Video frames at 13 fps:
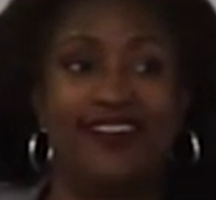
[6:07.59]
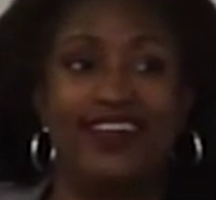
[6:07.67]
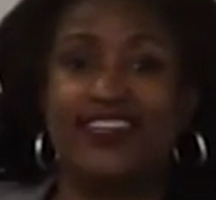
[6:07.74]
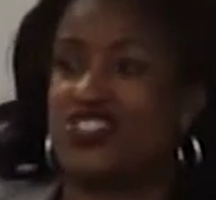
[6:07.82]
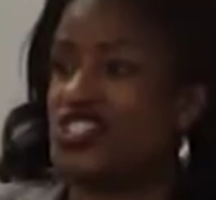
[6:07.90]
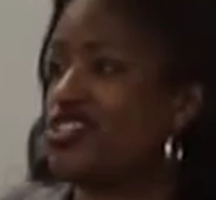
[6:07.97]

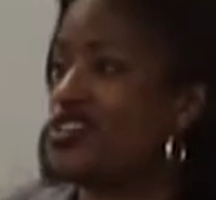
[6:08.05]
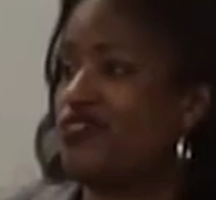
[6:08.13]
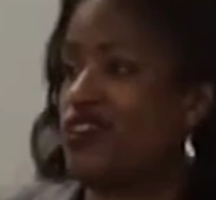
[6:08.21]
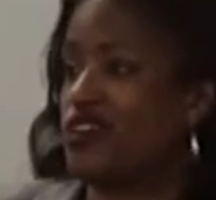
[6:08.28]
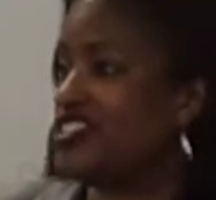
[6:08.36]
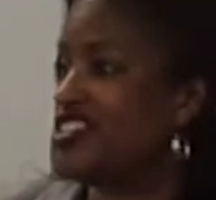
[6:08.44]
It's just the
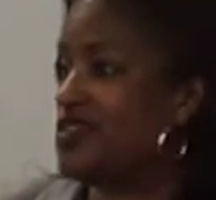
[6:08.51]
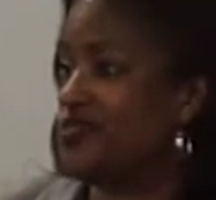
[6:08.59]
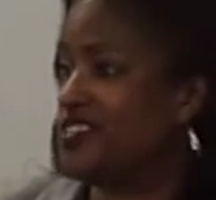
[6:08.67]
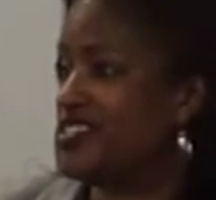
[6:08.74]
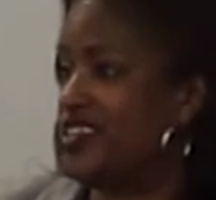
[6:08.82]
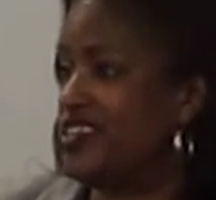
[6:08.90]
first thing
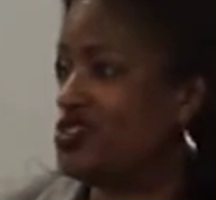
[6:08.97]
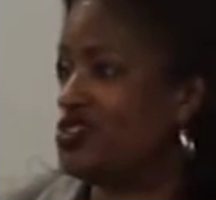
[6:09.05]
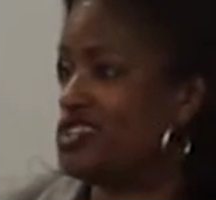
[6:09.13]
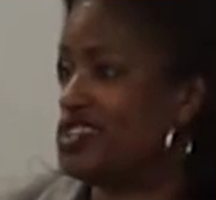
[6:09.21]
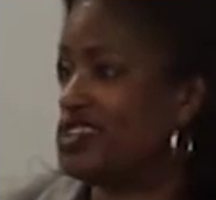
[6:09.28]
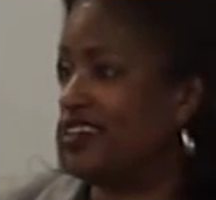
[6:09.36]
we see
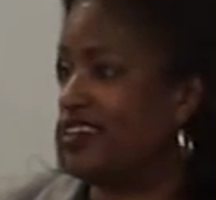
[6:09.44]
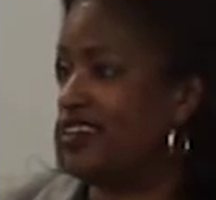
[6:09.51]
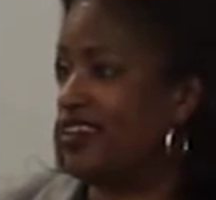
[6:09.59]
usually.